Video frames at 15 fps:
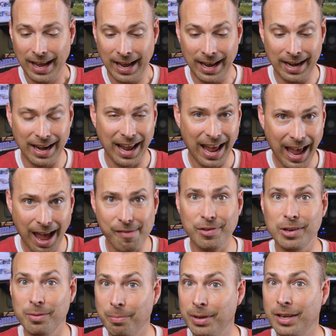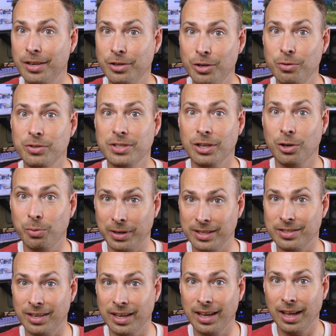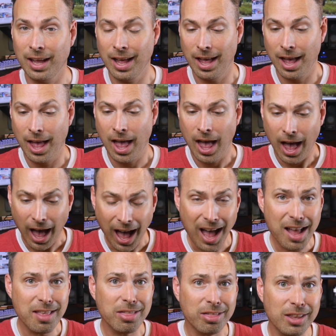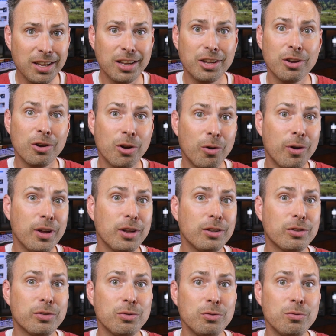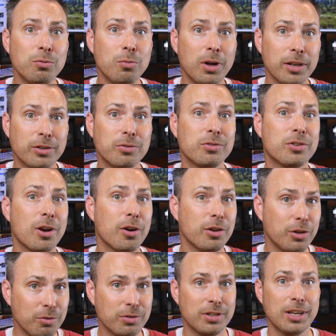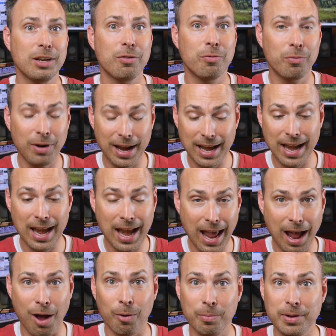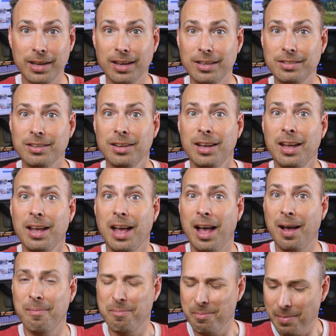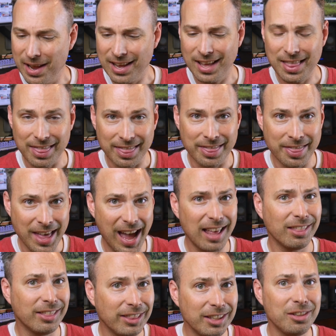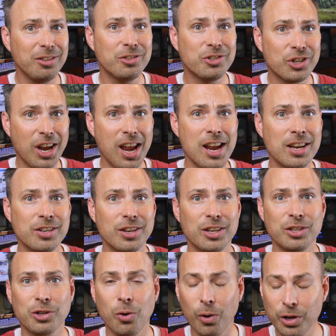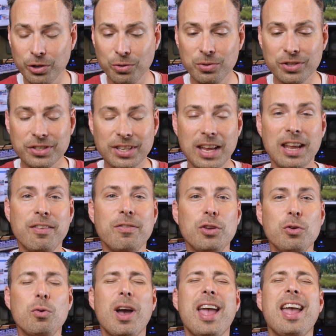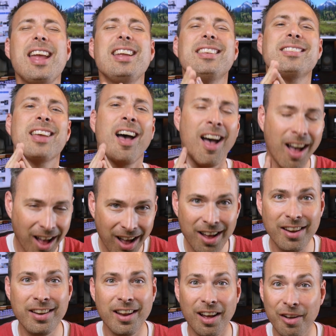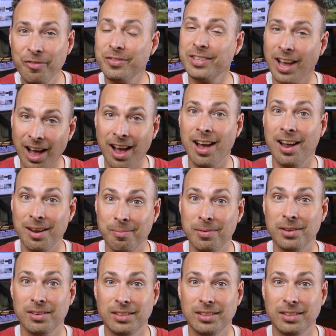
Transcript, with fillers: and haven't been using QuickSync, I think you're going to want to start using it right now because uh, making that little change is going to save you a ton of time.